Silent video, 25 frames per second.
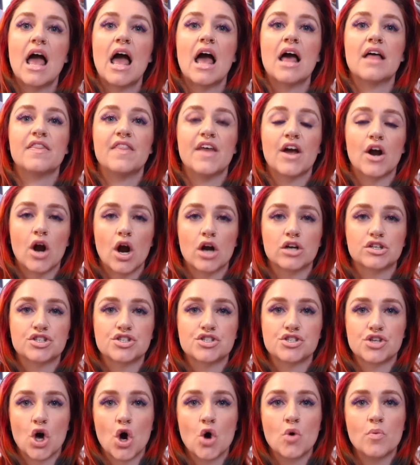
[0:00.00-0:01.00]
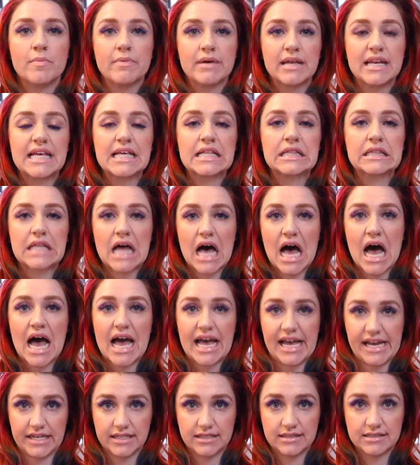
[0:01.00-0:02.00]
There are so many
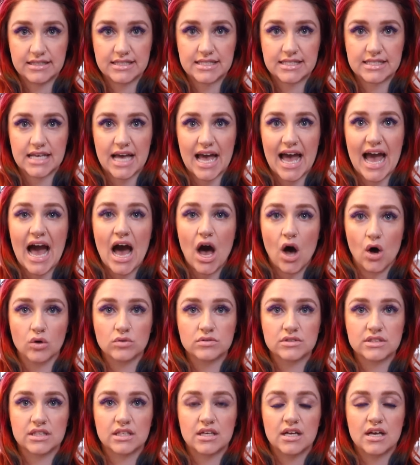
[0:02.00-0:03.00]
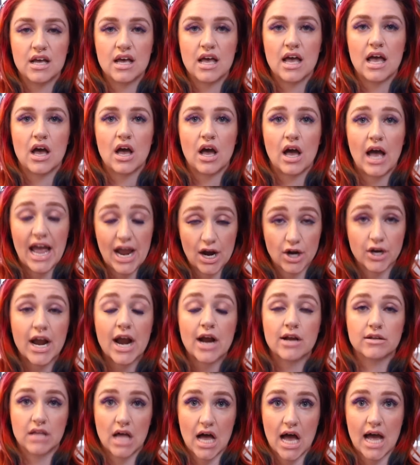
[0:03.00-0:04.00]
lines out, hair
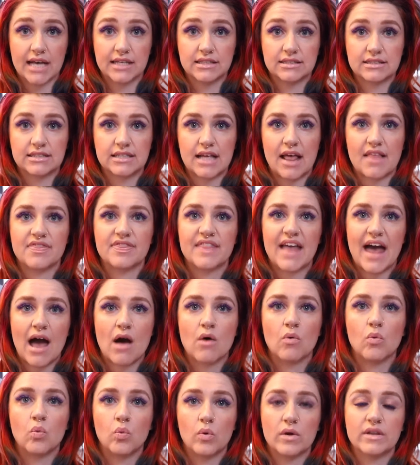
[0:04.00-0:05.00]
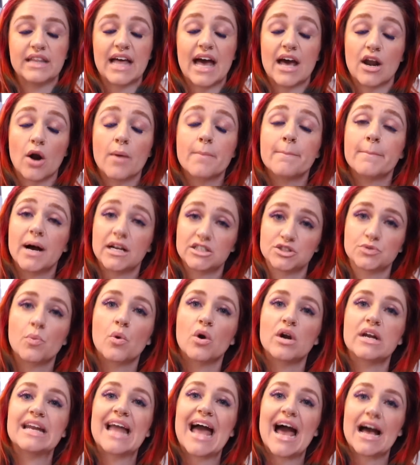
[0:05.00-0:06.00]
care lines, that are much
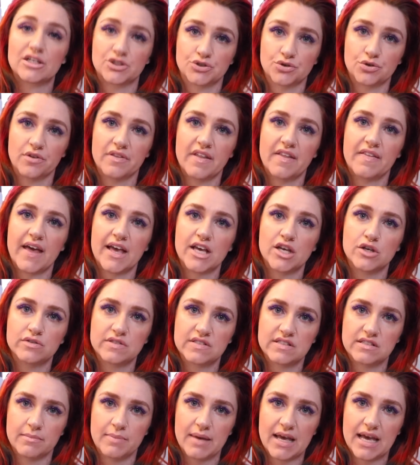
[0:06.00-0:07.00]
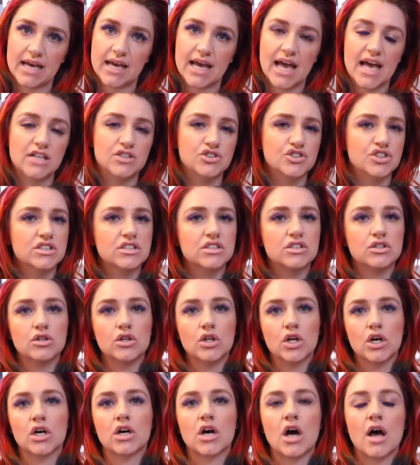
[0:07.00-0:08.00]
more natural than they used to be. And just
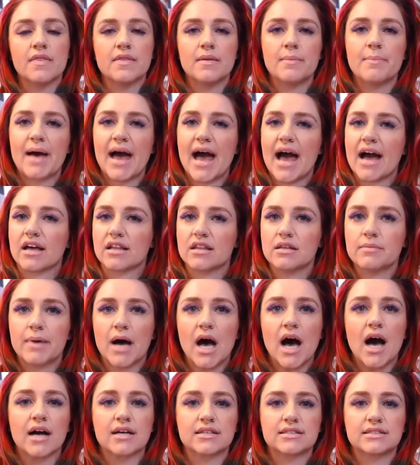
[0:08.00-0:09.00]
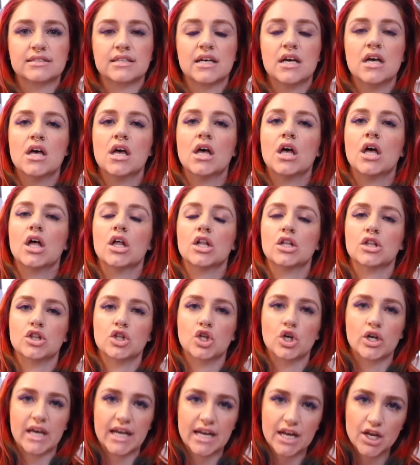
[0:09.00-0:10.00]
look on the back of the box,
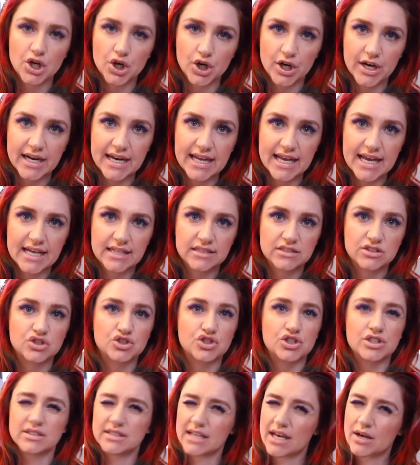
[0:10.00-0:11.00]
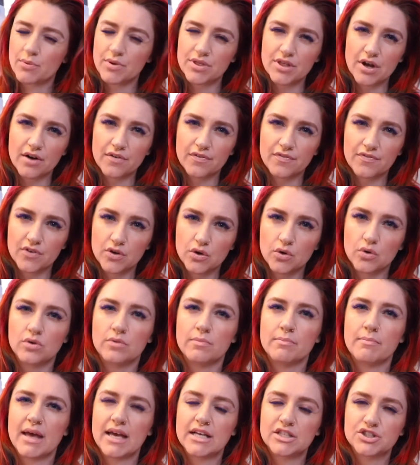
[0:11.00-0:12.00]
look at ingredients, just like with our food.
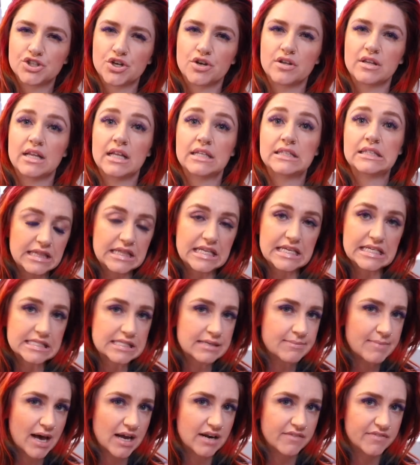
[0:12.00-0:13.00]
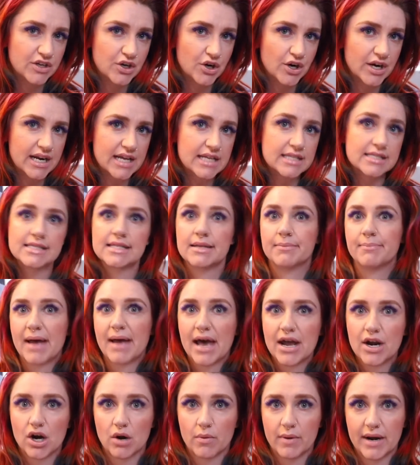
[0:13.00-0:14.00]
Make sure the least amount of ingredients, the
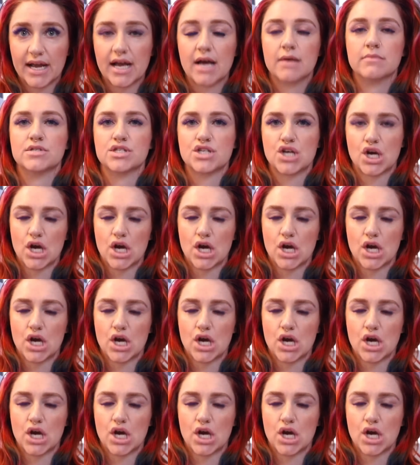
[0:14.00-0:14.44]
better when it comes to your